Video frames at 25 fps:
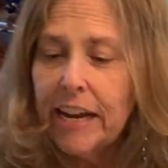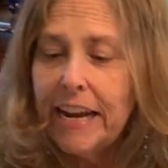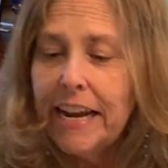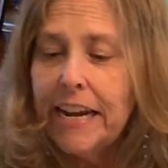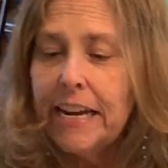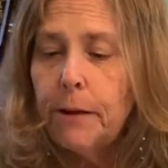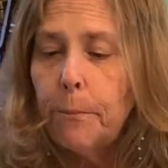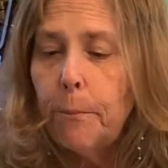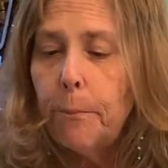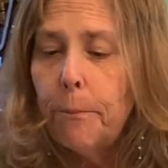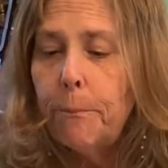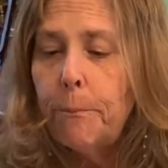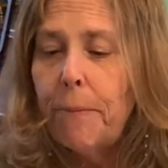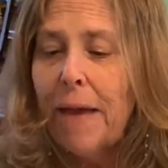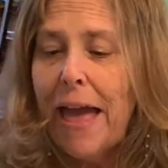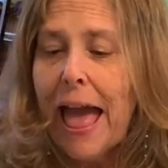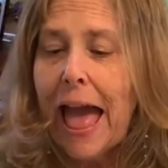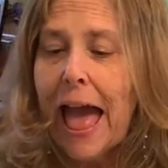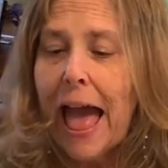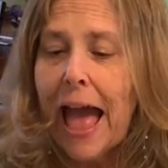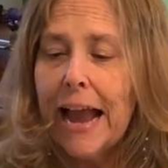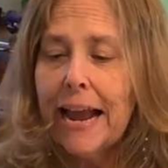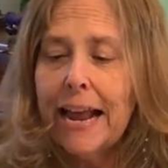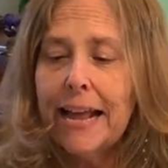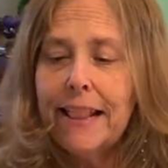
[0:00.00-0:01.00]
in a
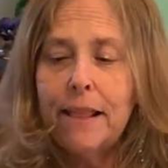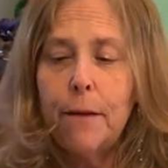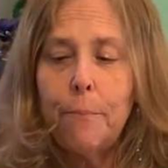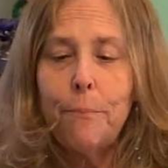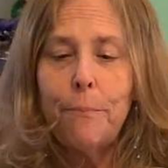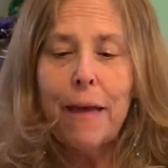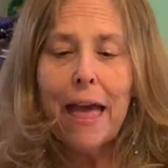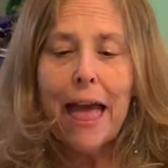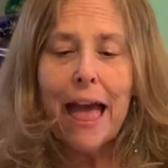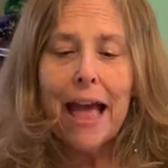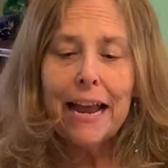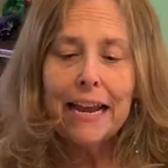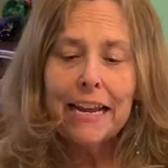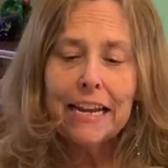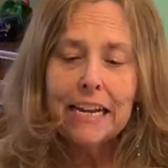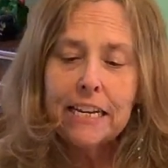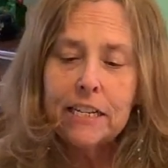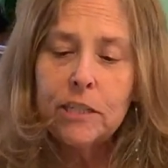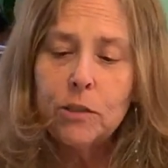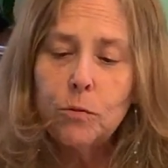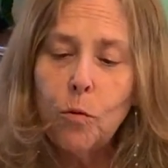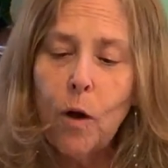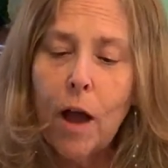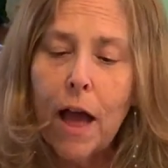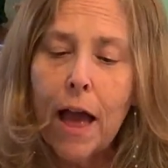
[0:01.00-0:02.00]
bag and the bag
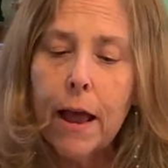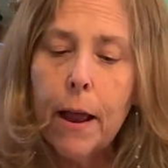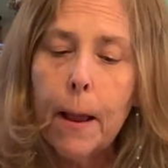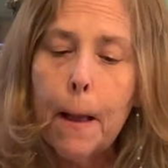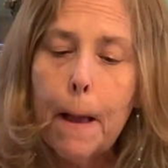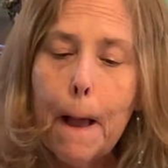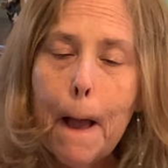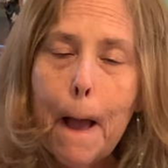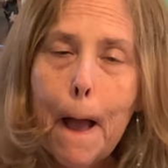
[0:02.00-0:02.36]
is what?